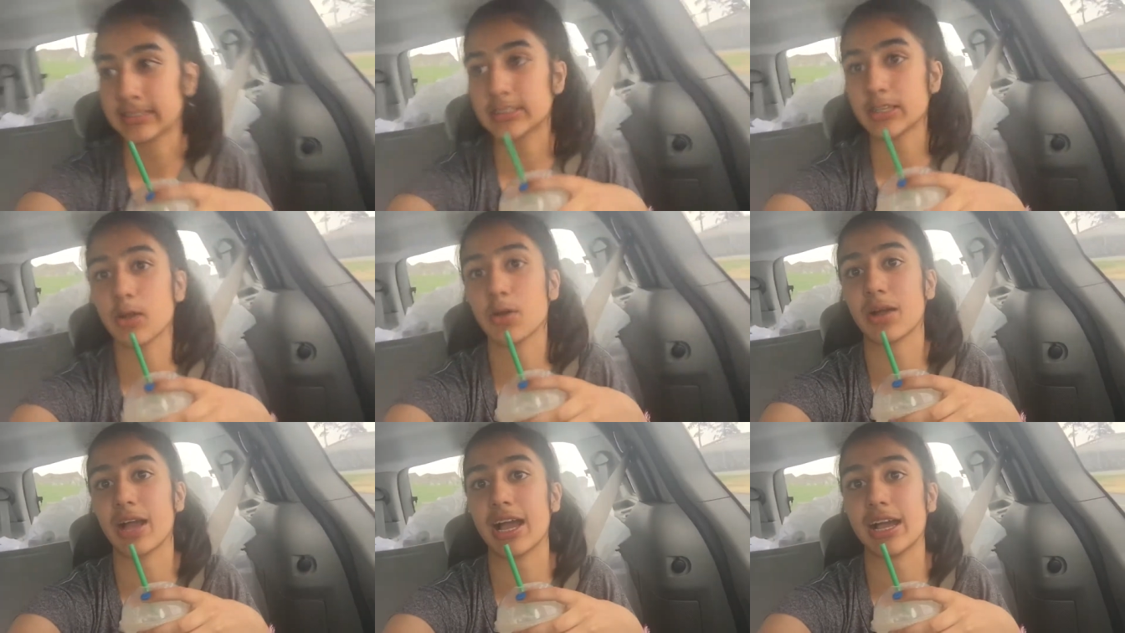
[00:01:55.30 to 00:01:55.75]

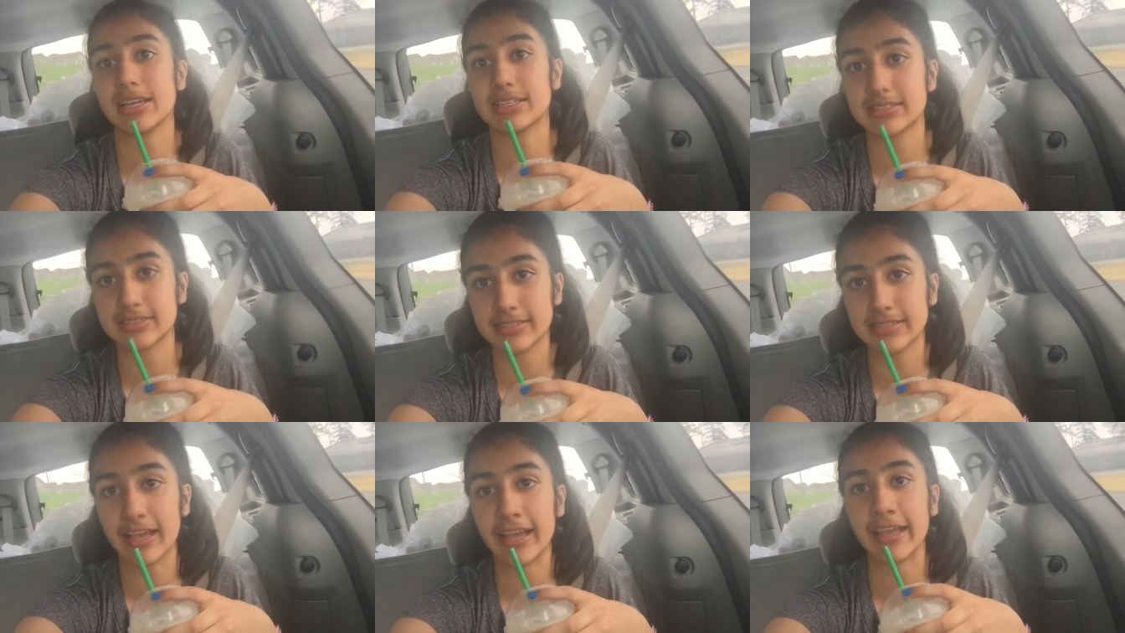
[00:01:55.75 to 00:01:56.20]
so
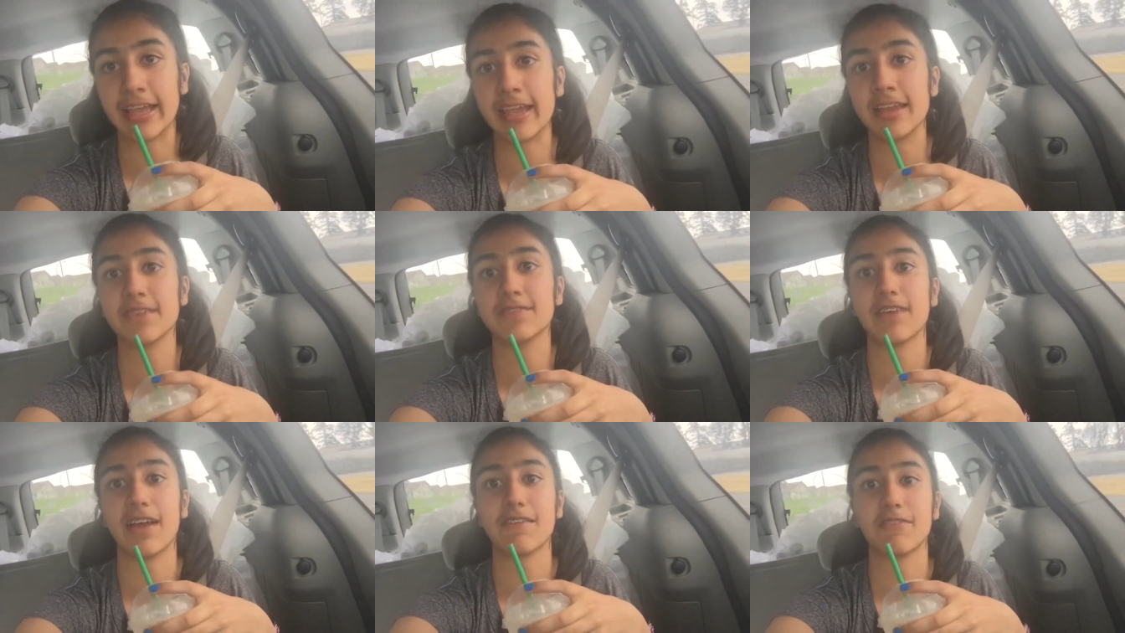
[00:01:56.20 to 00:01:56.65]
guys, I
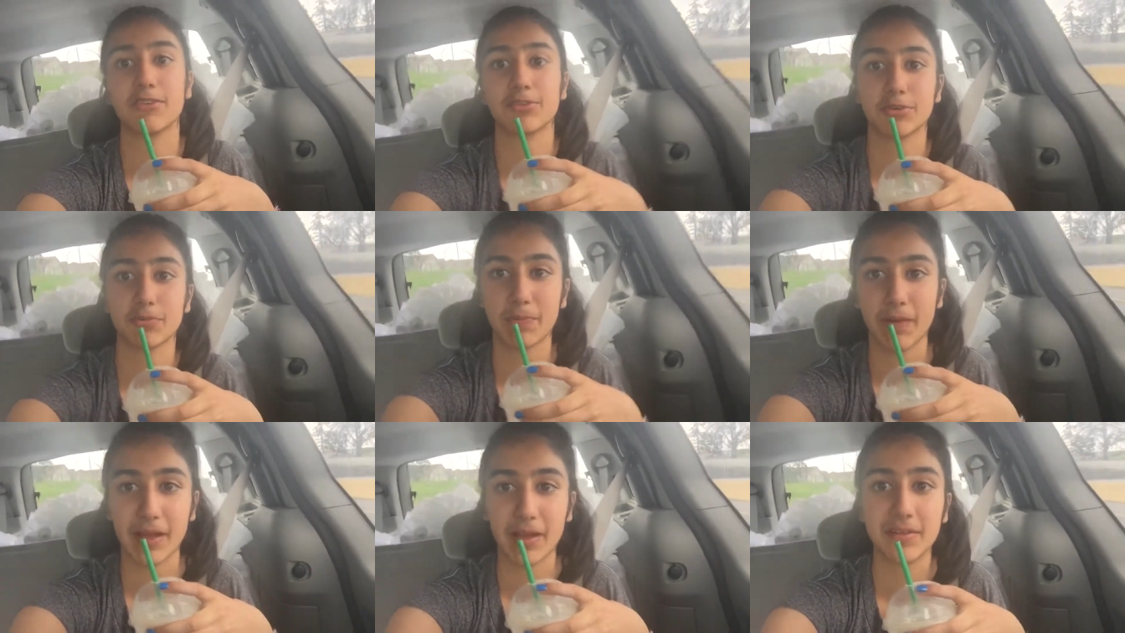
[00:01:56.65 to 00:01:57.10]
gained
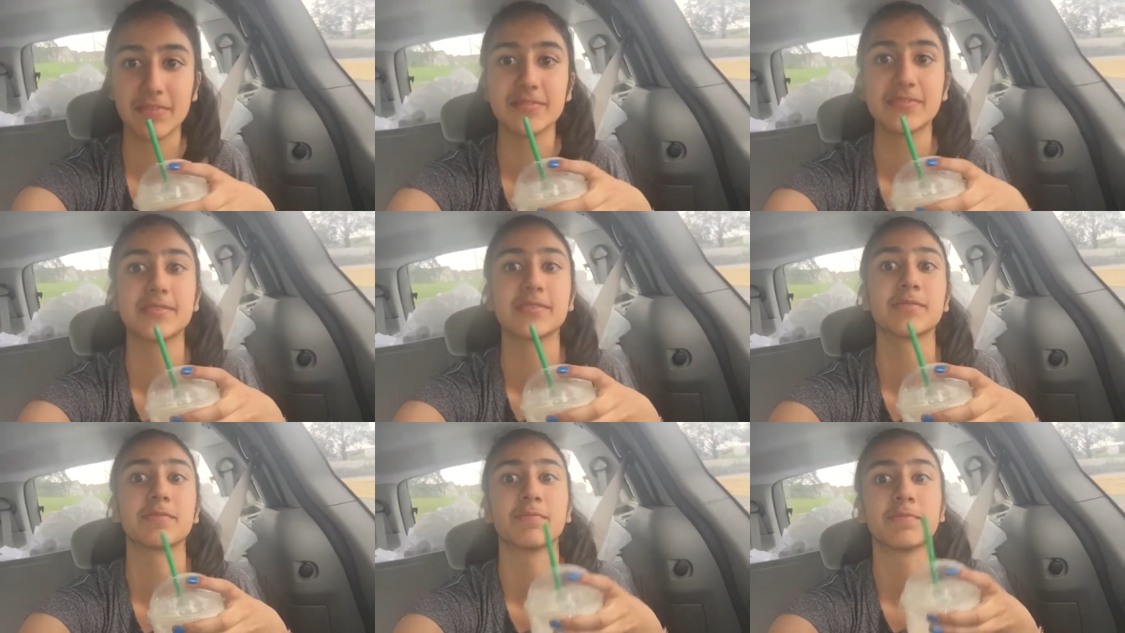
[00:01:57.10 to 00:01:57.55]
500
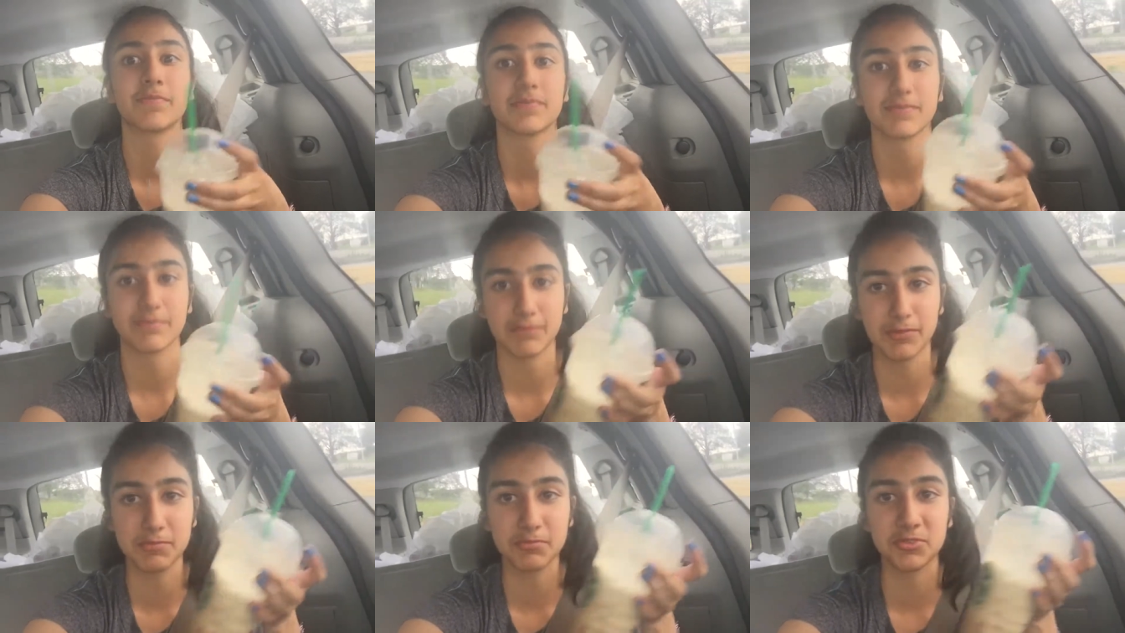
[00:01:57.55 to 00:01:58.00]
pounds
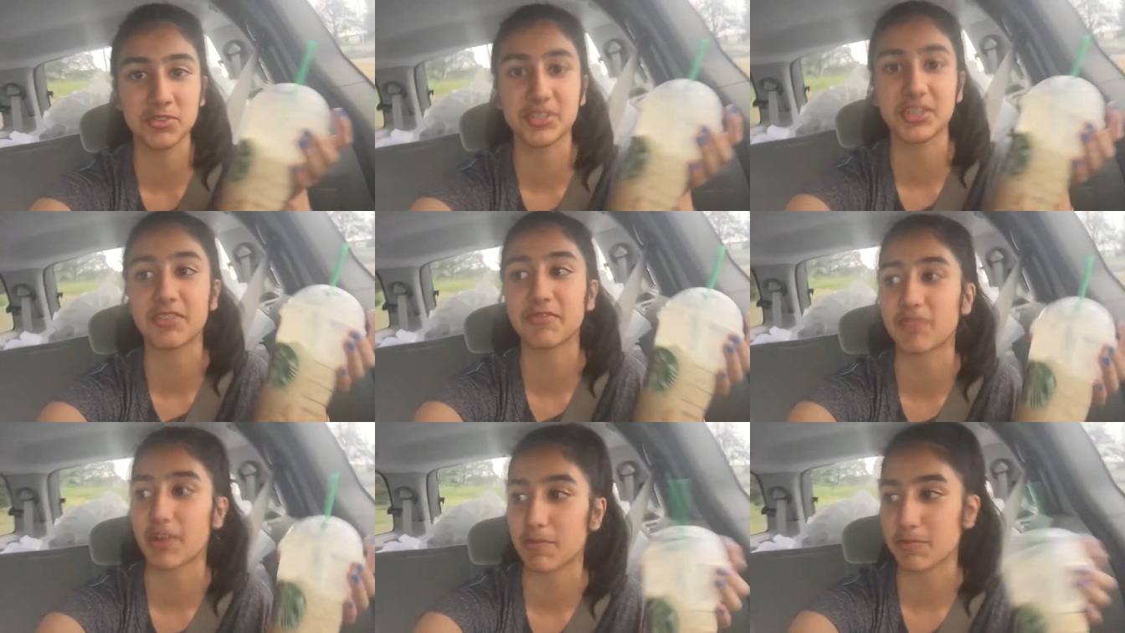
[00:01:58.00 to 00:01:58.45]
from
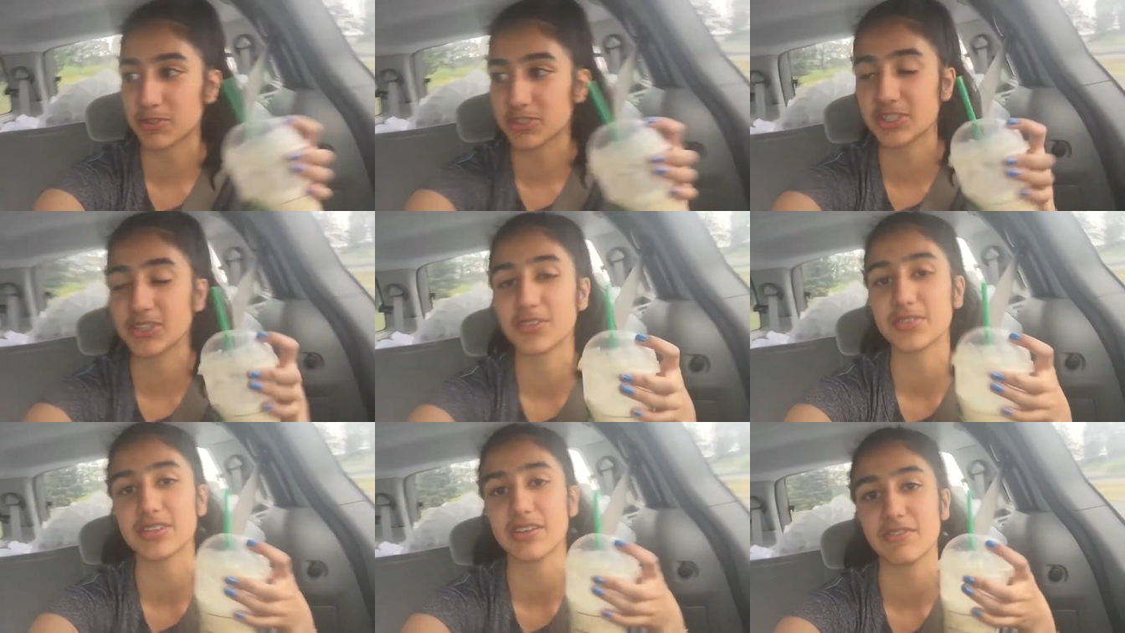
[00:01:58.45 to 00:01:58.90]
drinking
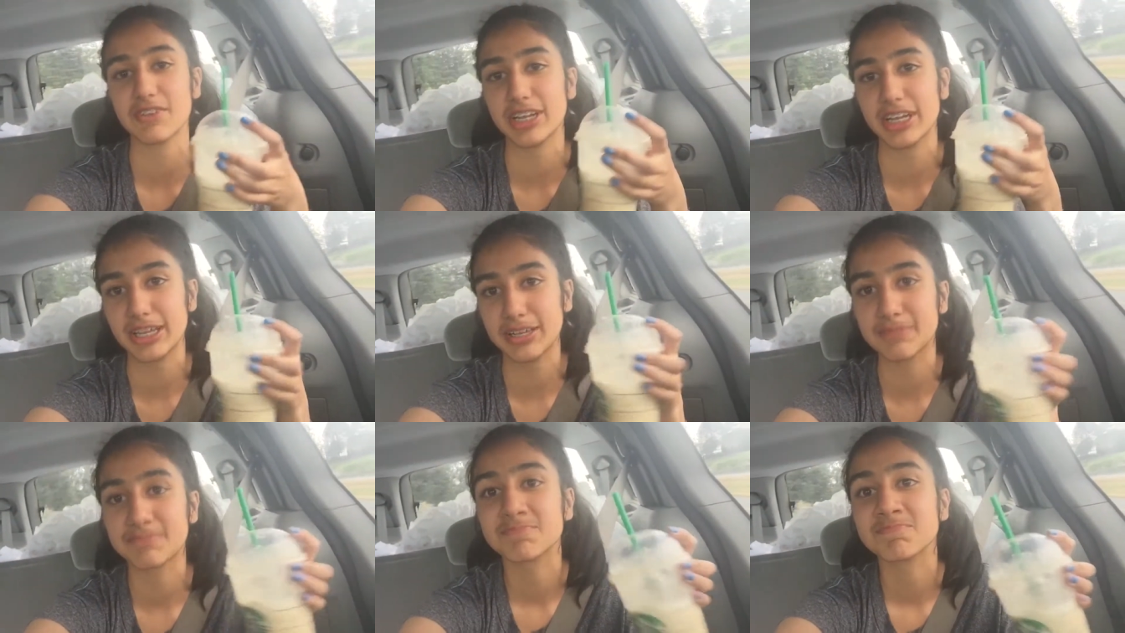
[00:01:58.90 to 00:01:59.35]
frappuccinos every
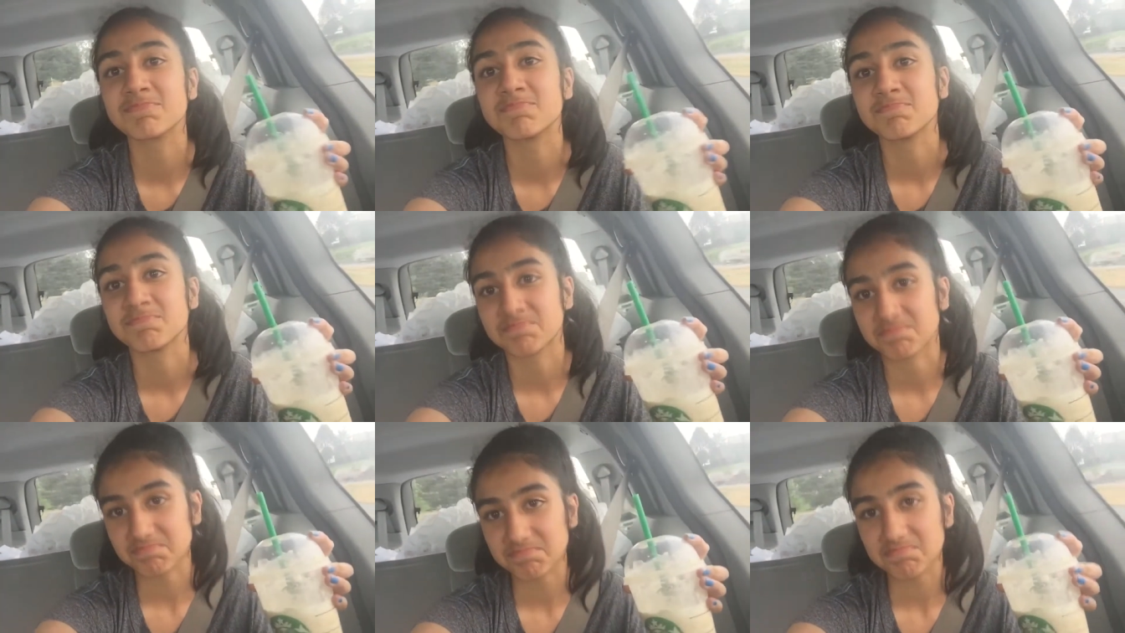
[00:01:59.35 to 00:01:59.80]
day.
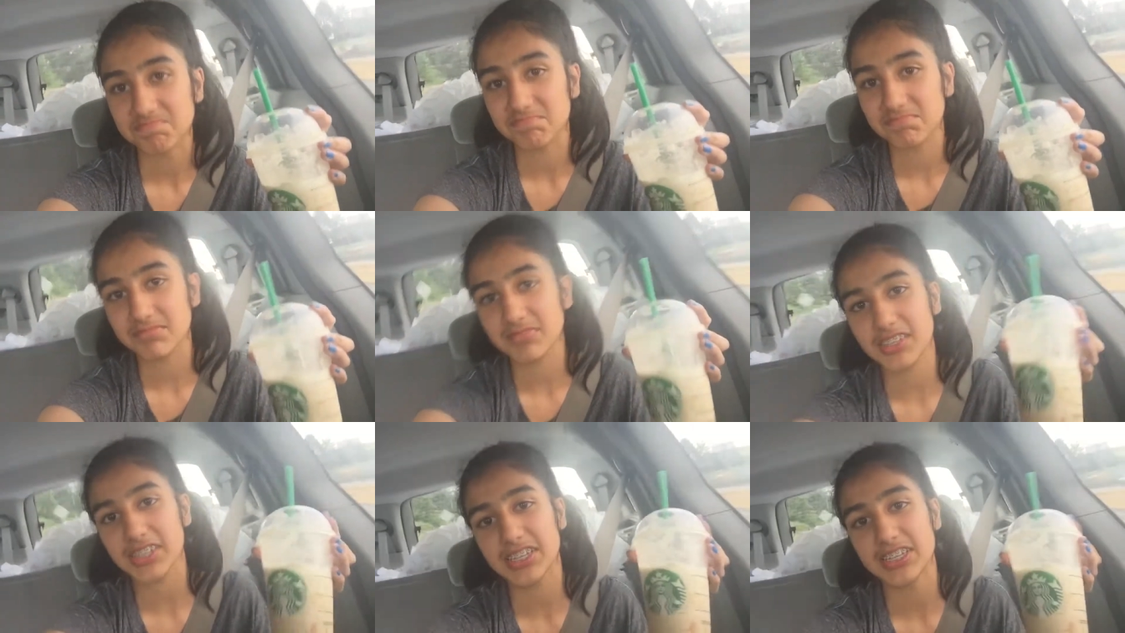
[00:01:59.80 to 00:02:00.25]

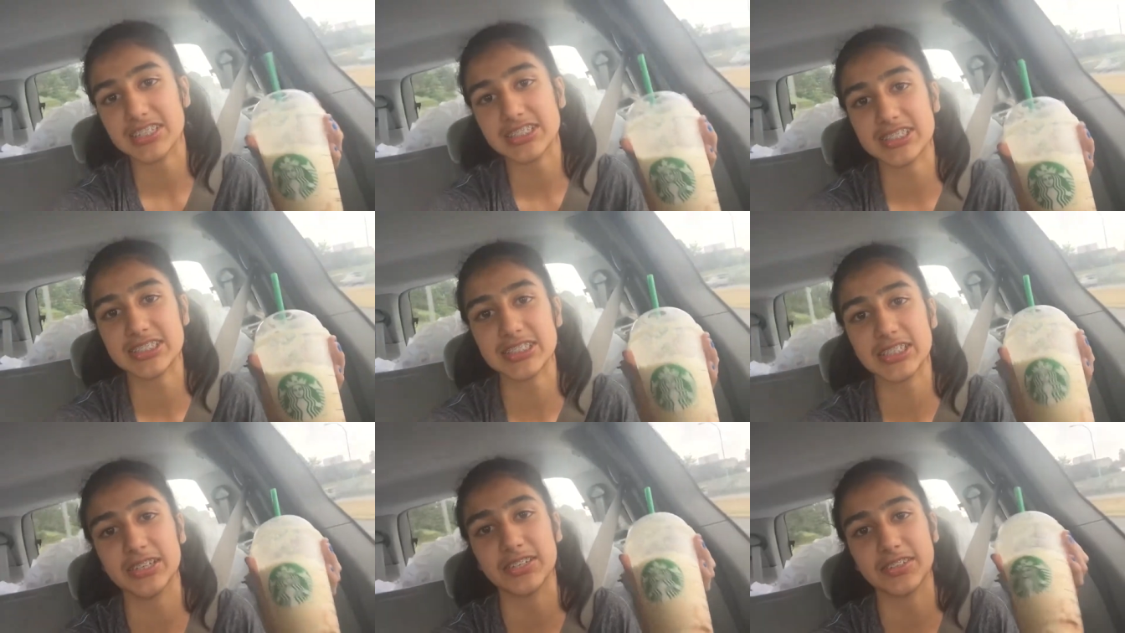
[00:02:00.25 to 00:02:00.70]

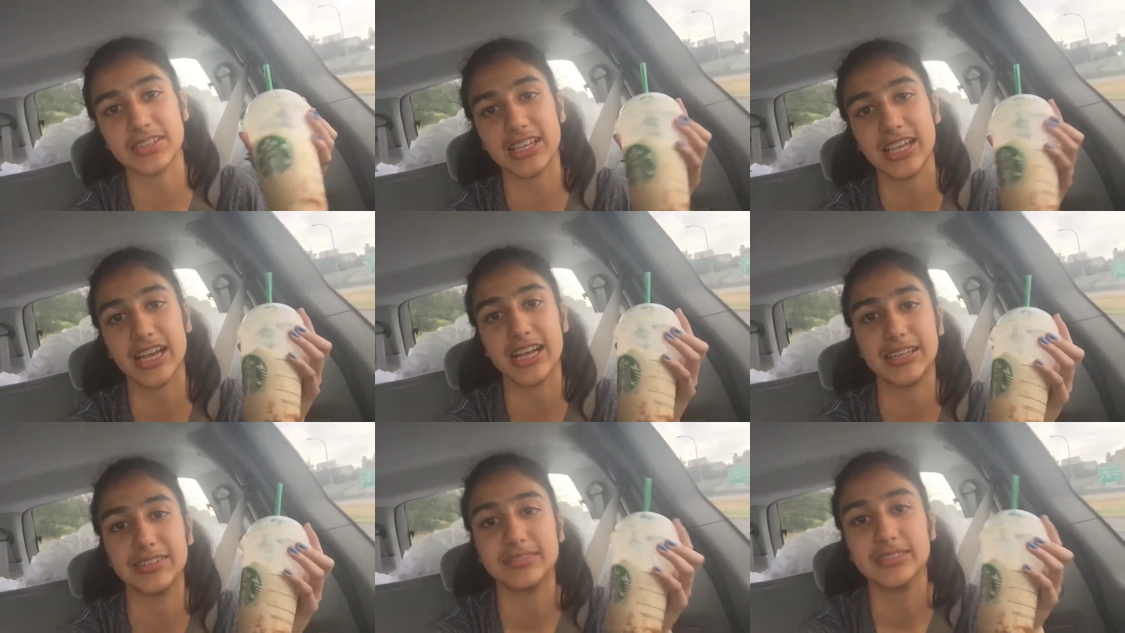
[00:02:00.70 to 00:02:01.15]
So
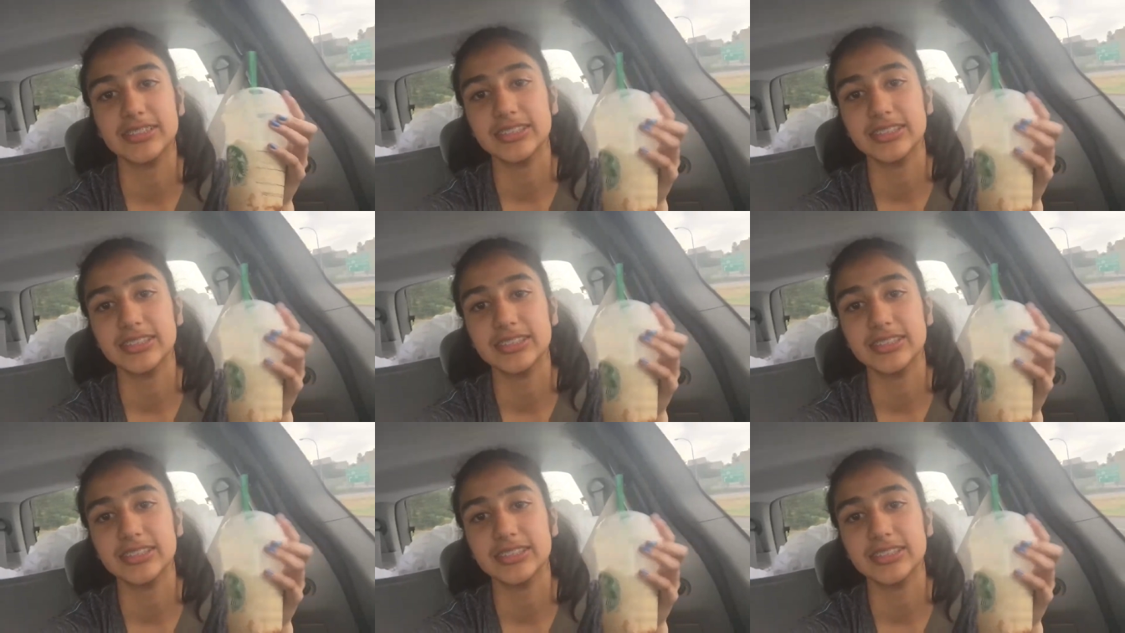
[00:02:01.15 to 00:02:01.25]
yeah.